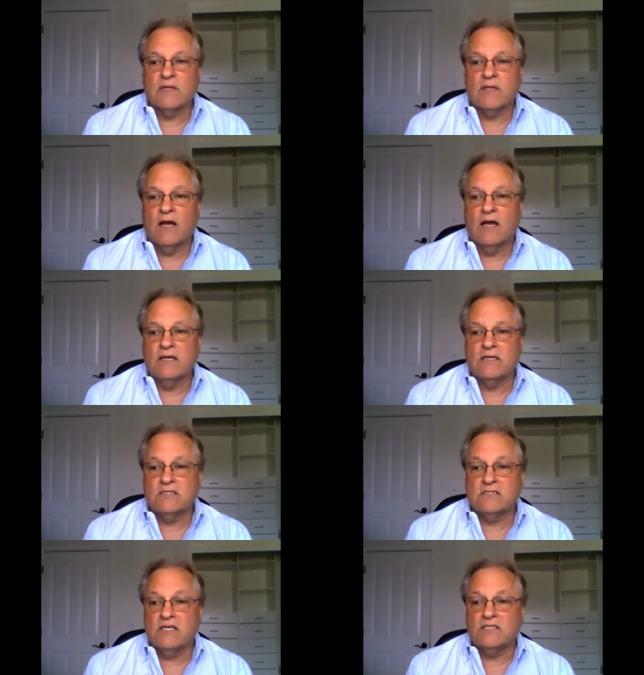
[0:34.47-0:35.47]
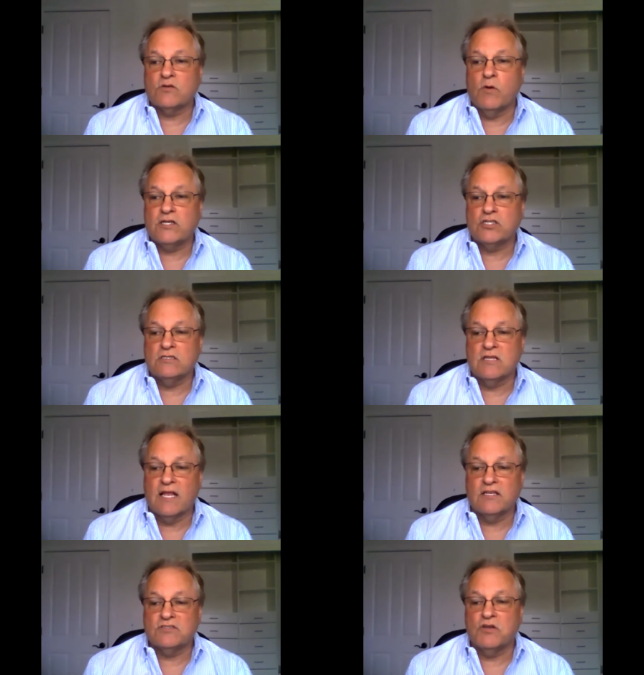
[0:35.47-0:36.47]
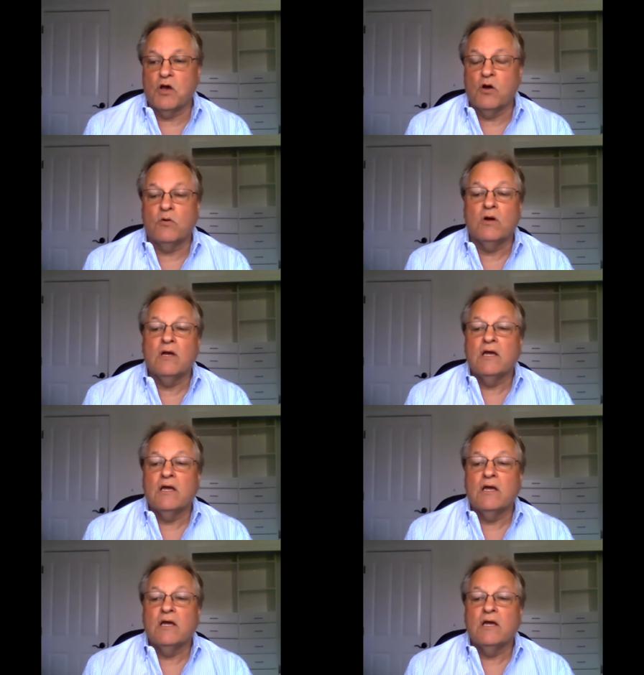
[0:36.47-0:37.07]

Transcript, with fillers: uh, send us questions, let us know